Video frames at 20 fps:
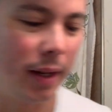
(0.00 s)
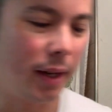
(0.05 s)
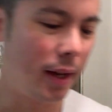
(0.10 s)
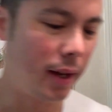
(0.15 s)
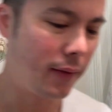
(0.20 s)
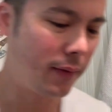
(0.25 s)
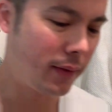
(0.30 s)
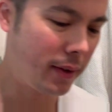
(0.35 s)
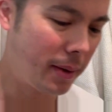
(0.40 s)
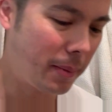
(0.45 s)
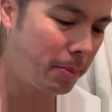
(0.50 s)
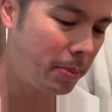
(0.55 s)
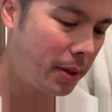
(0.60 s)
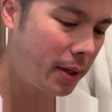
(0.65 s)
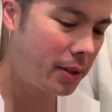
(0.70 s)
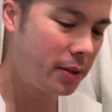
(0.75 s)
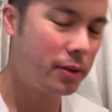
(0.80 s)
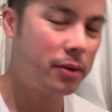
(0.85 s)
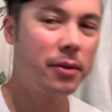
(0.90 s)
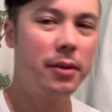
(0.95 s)
have a
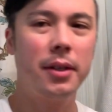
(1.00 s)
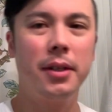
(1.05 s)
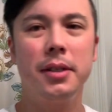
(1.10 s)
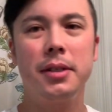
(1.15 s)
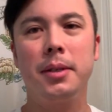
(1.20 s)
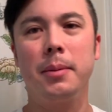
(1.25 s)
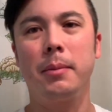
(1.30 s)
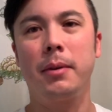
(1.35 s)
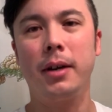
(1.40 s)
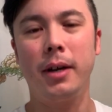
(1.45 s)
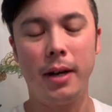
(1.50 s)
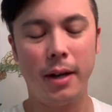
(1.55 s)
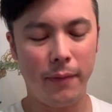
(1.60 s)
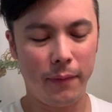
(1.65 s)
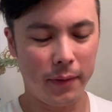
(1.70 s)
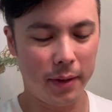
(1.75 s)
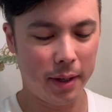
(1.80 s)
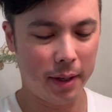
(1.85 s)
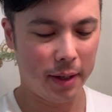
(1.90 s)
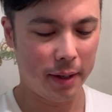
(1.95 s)
pastry and some
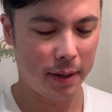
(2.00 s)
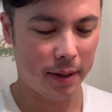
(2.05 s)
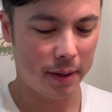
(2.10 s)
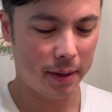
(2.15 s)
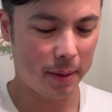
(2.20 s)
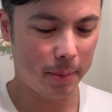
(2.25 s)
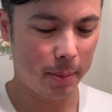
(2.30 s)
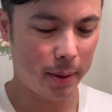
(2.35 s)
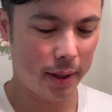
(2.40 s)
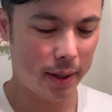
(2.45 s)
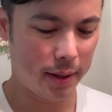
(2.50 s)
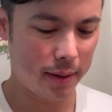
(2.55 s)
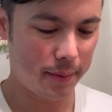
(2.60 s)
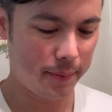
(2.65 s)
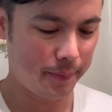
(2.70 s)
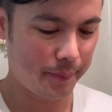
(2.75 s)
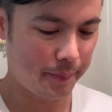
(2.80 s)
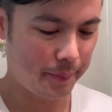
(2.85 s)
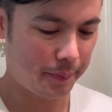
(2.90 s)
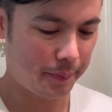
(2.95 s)
coffee here in a bit.